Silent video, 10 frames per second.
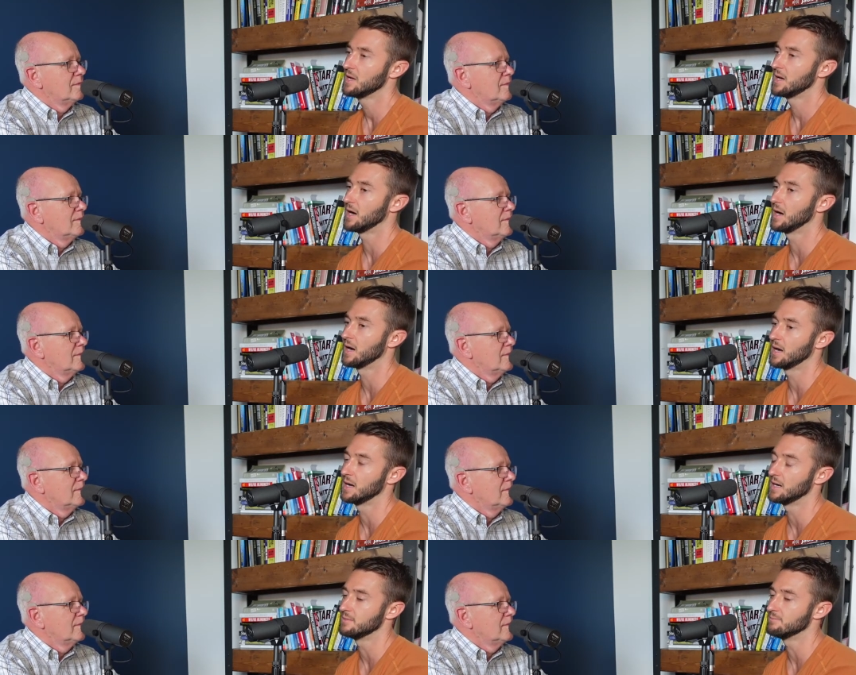
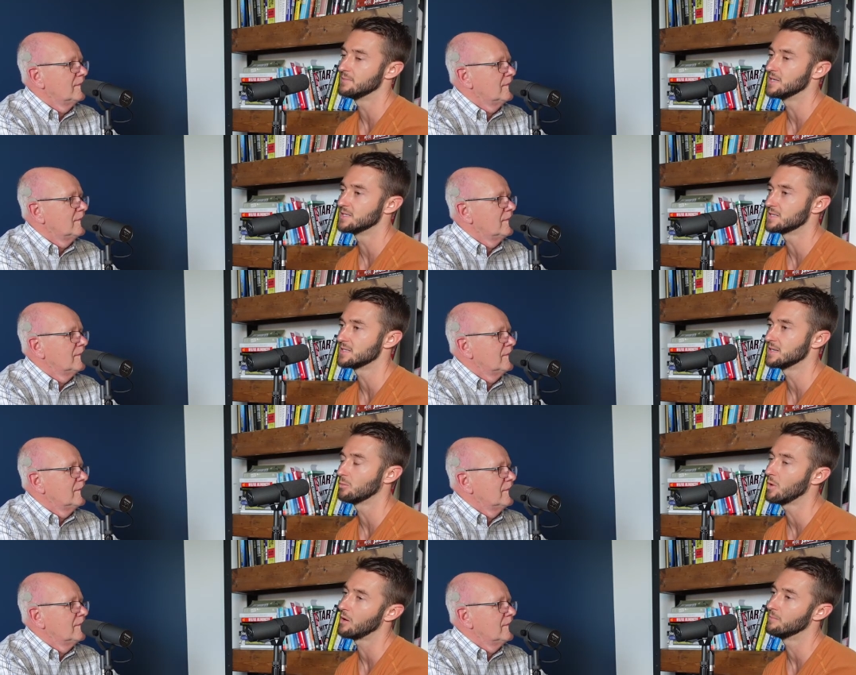Speaker 1: uh, is, it,
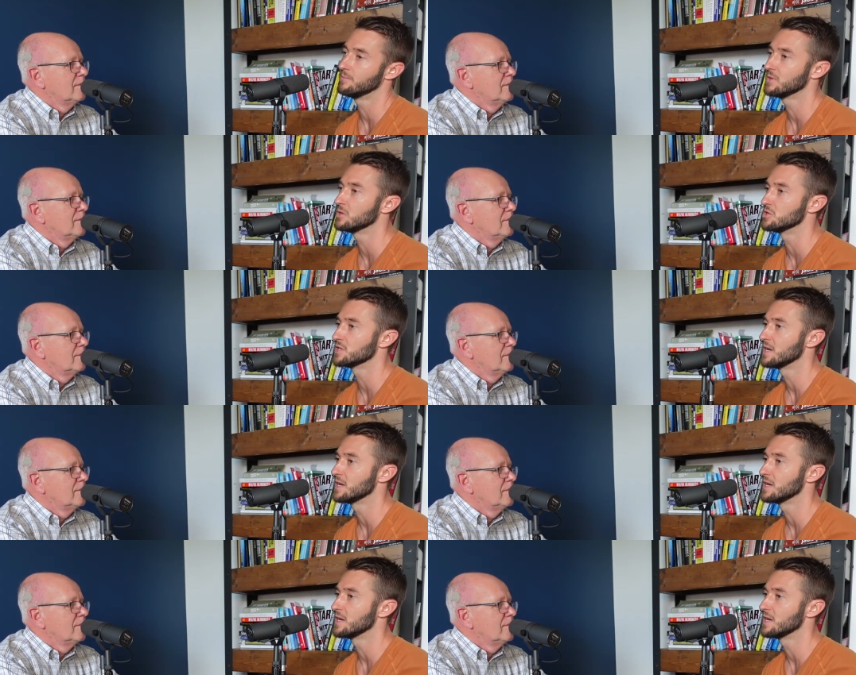well, there's